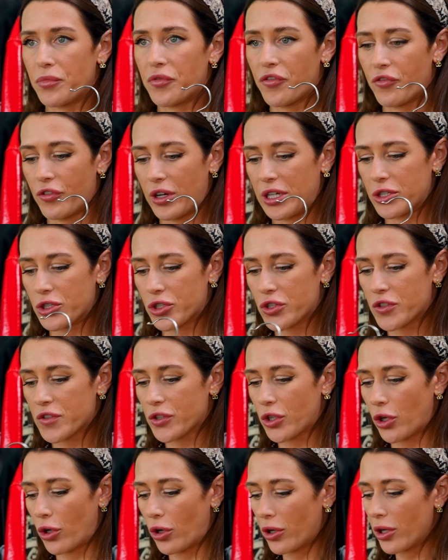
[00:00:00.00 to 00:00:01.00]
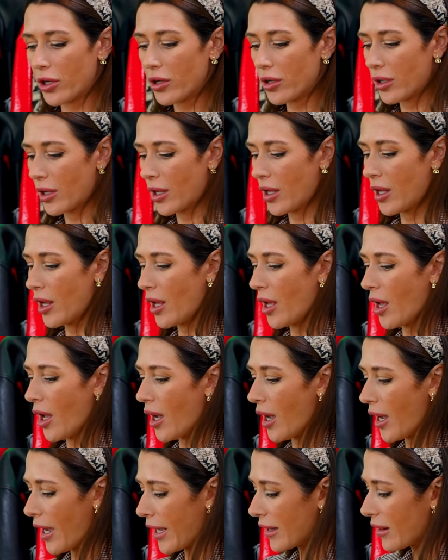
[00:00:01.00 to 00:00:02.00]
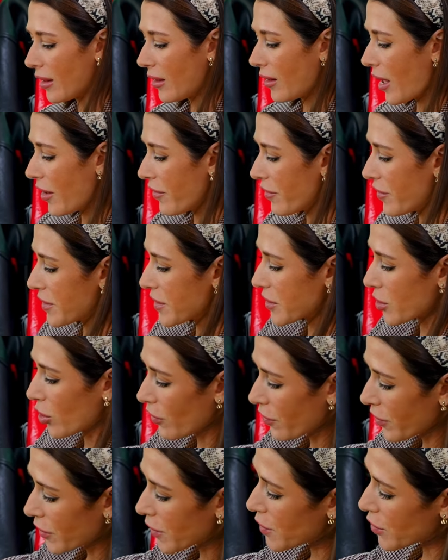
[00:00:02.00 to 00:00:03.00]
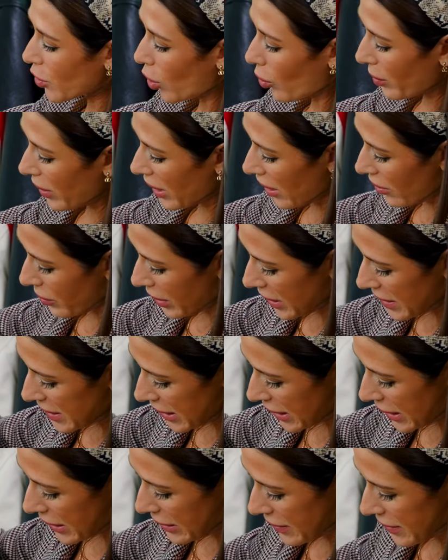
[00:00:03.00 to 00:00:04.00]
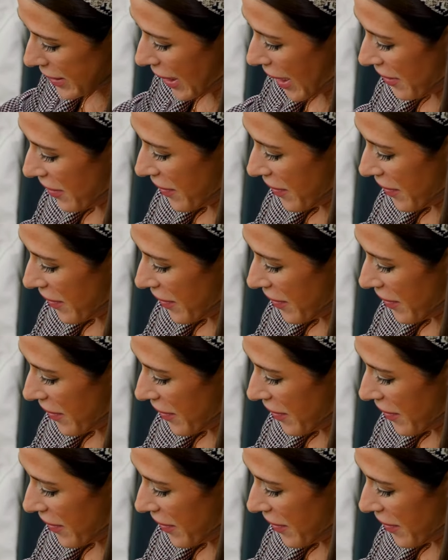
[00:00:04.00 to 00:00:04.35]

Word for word: fringe skirt. I love this skirt for so many reasons. I